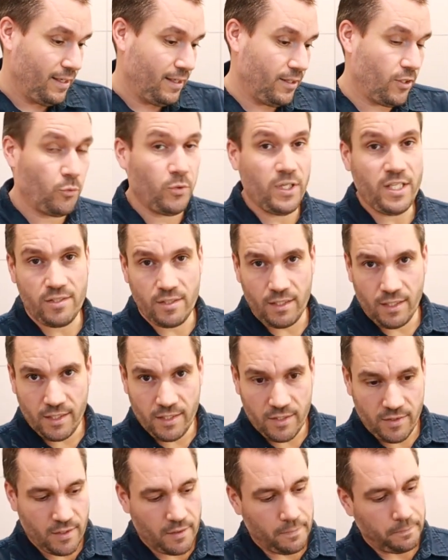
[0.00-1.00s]
reason
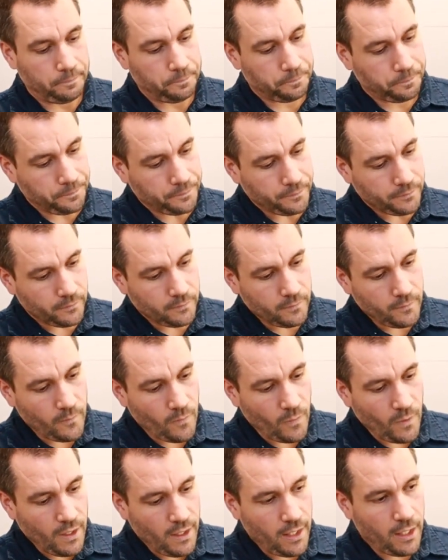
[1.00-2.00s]
is
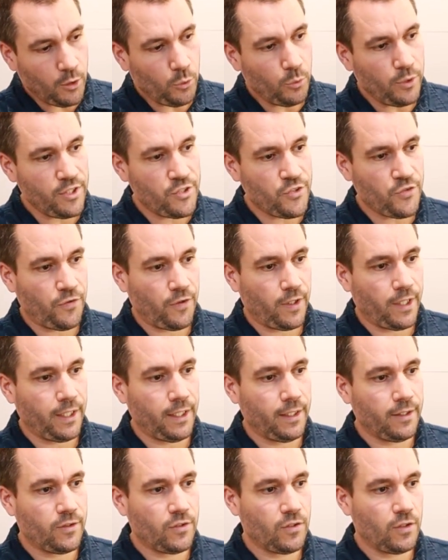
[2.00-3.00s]
I always
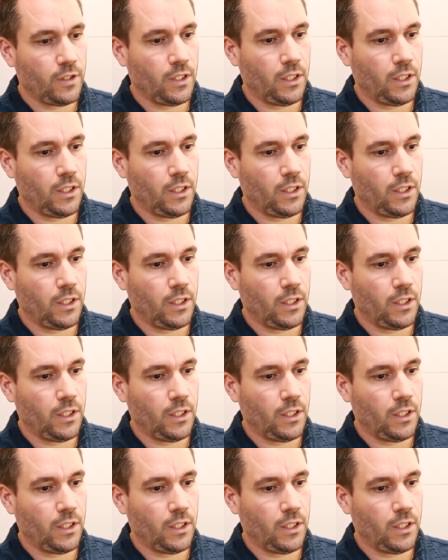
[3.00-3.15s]
find